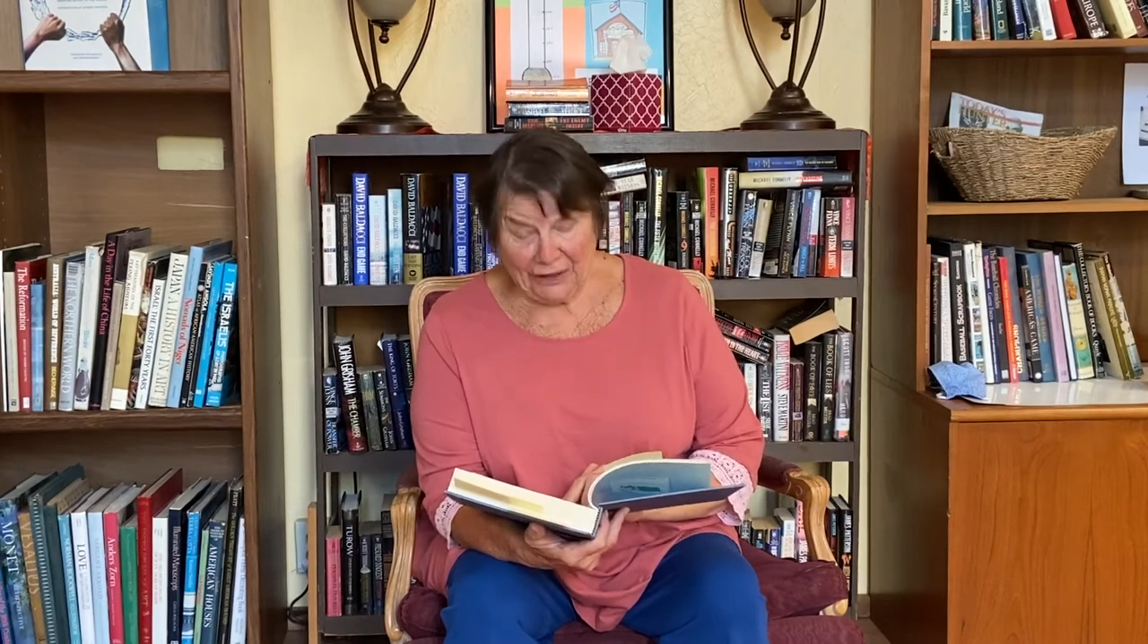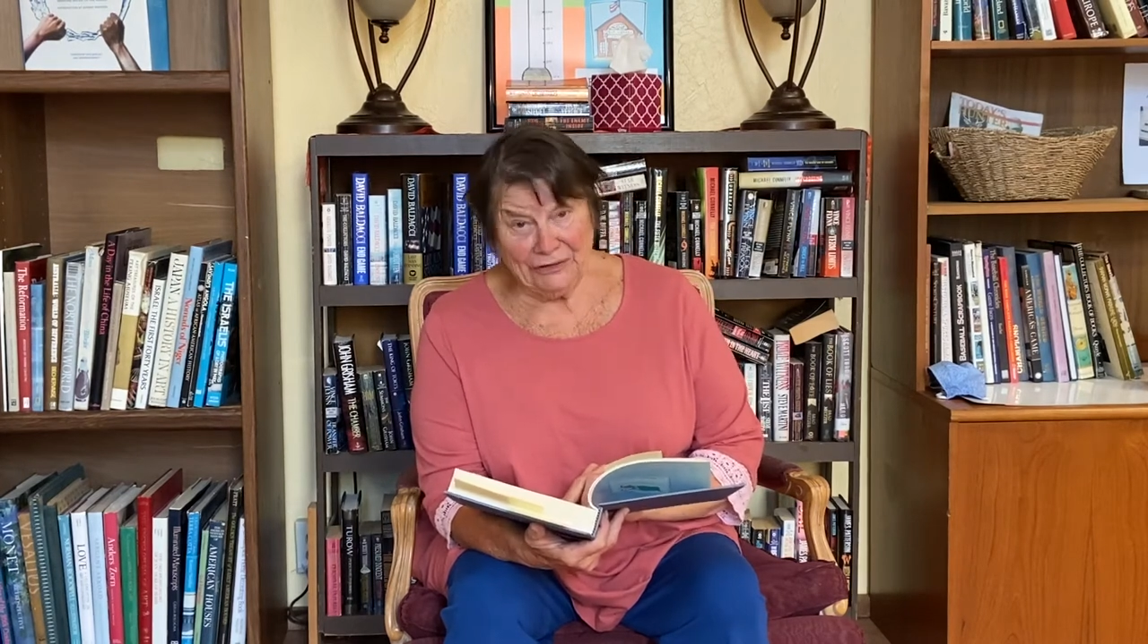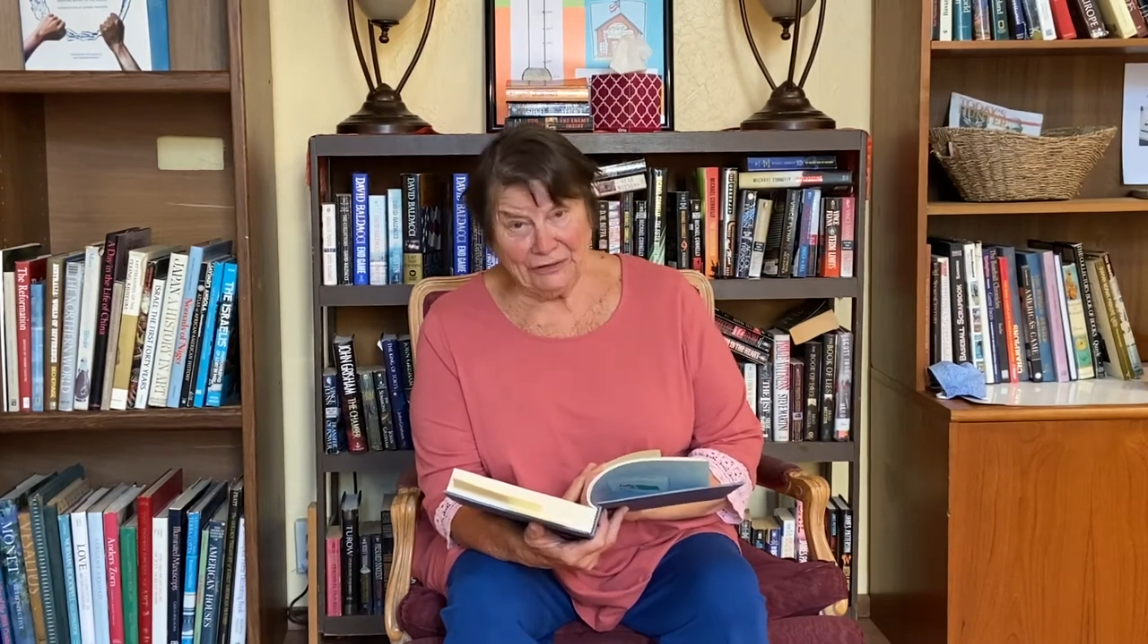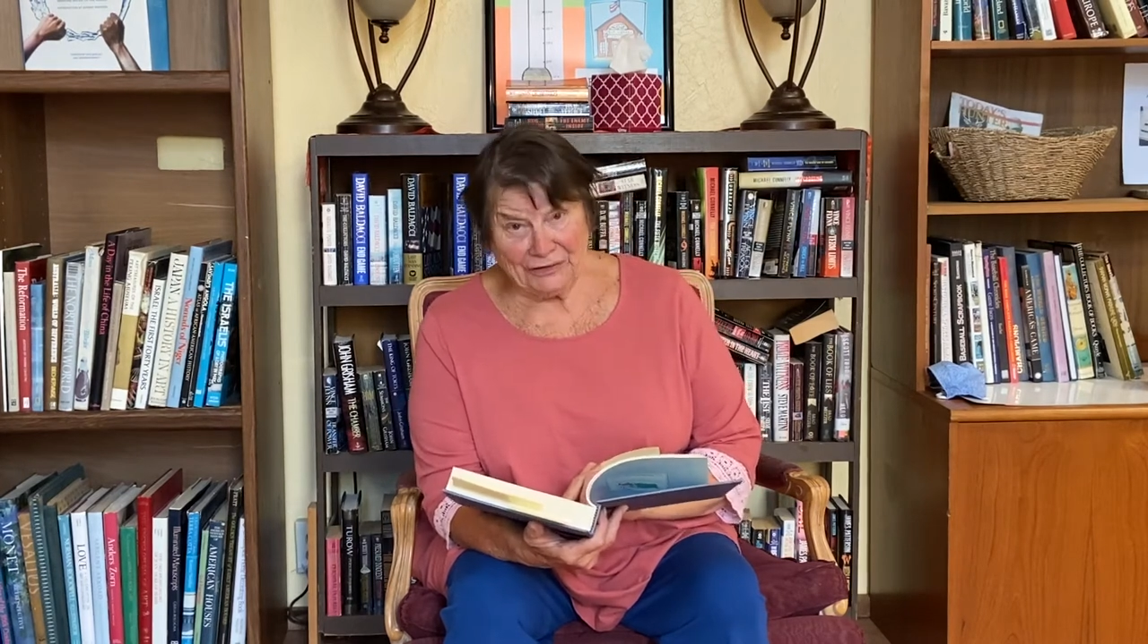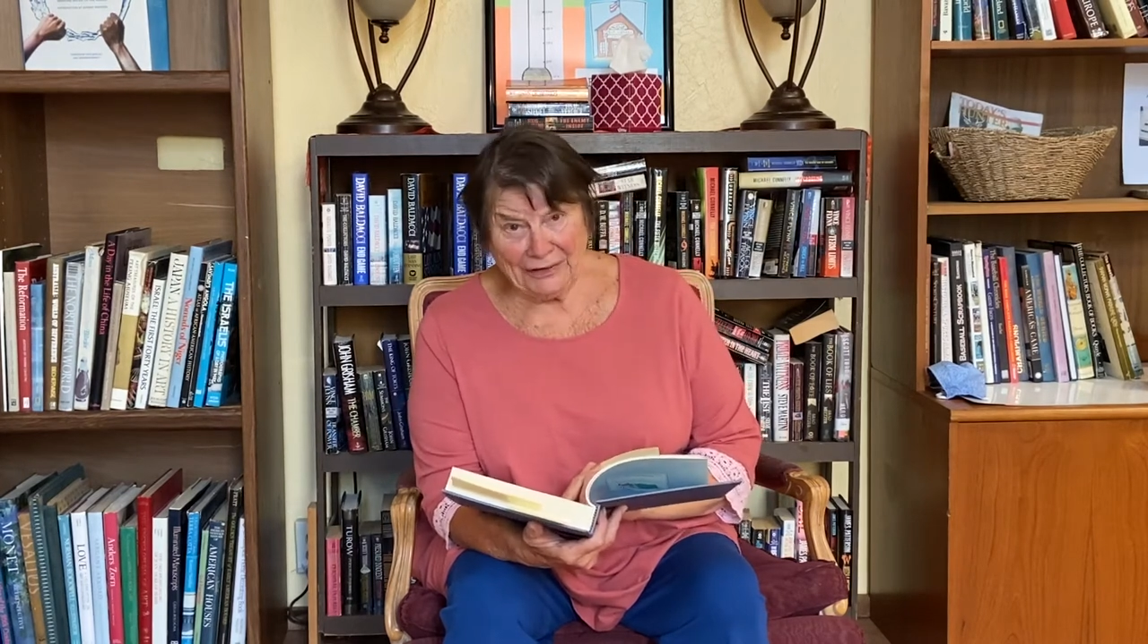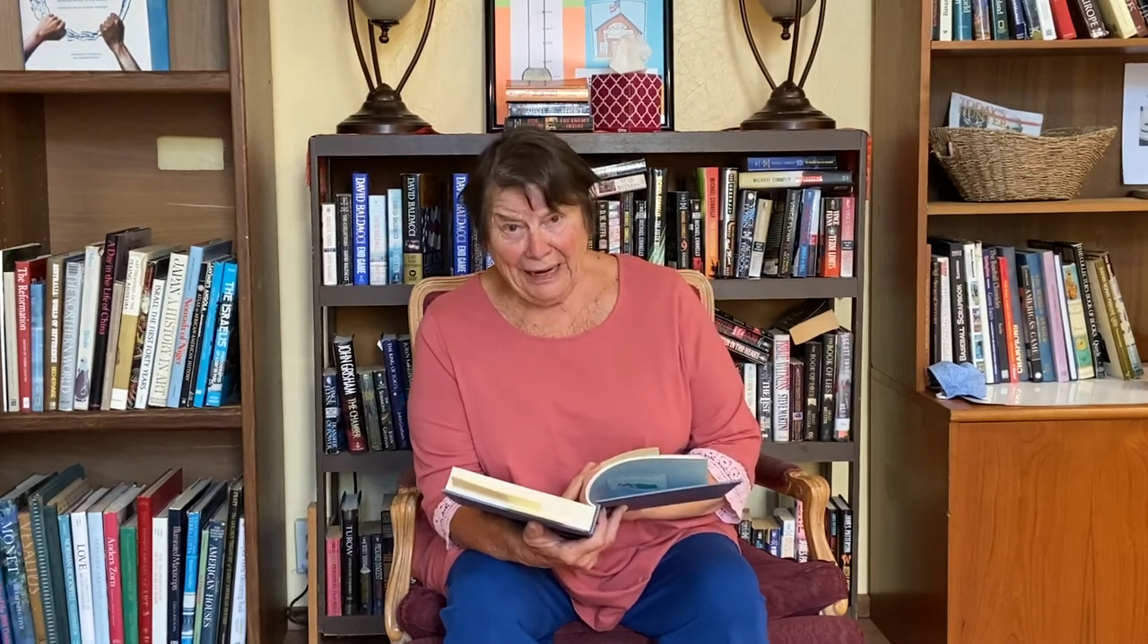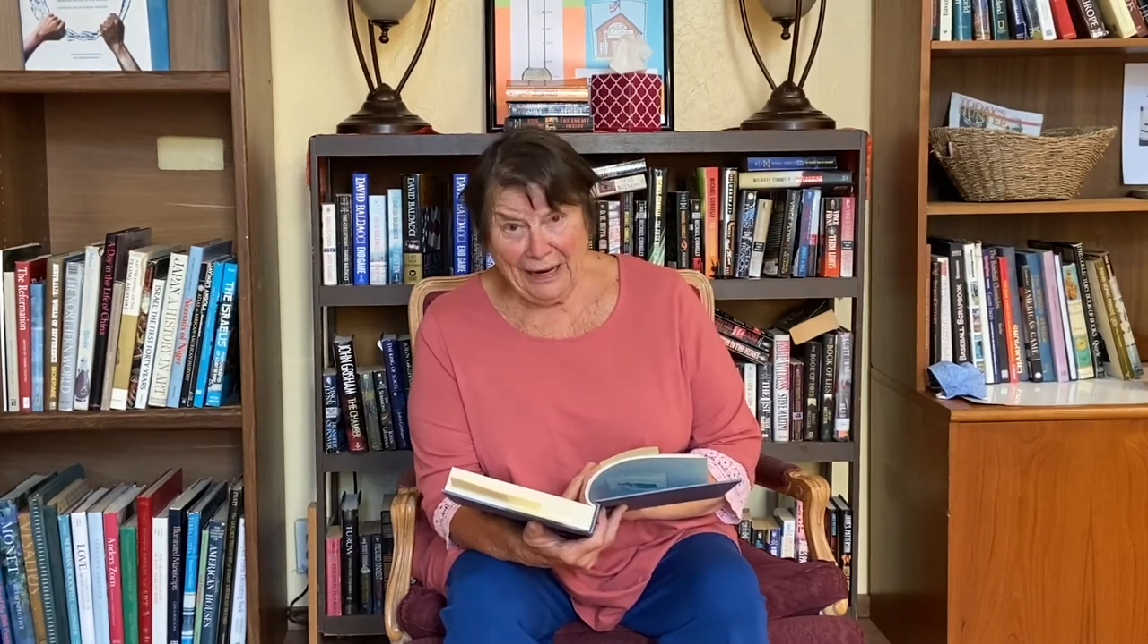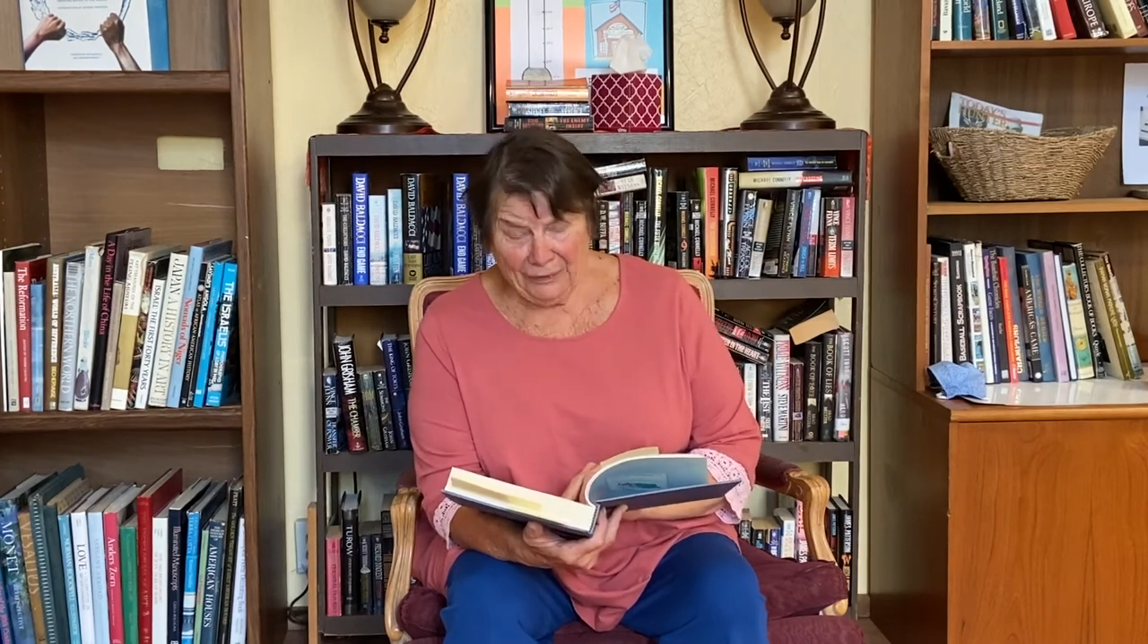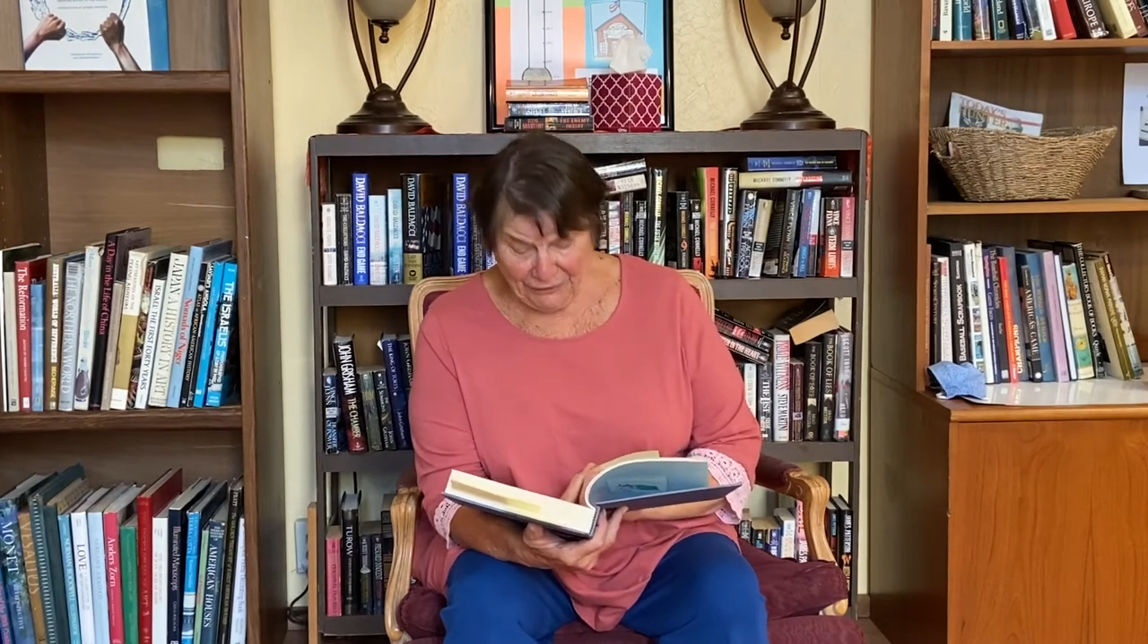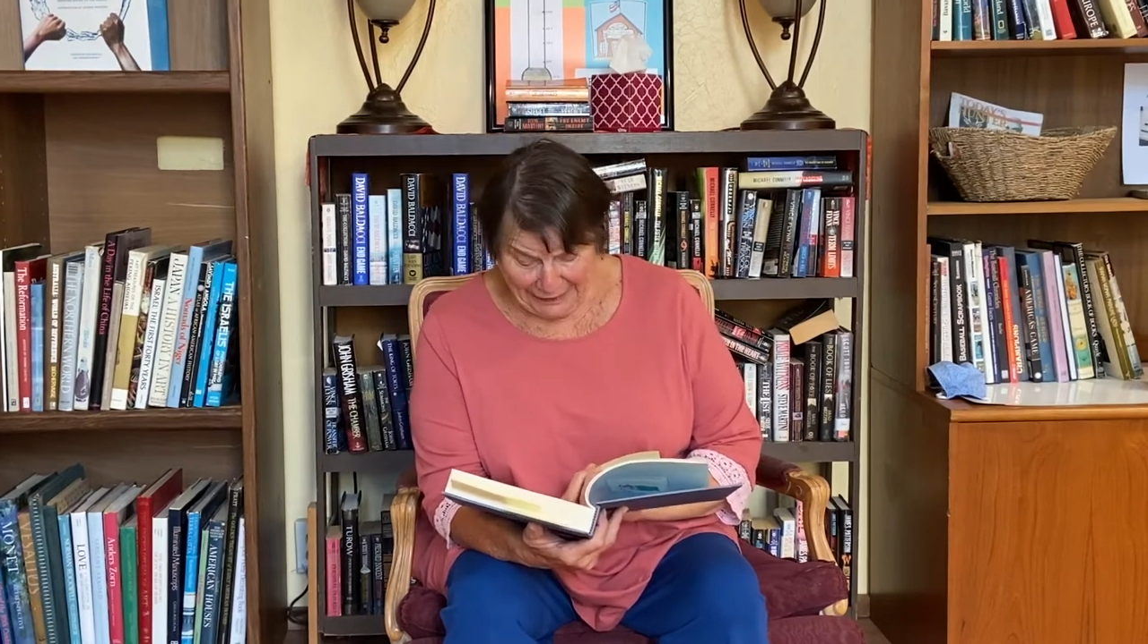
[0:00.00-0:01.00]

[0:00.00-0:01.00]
underground,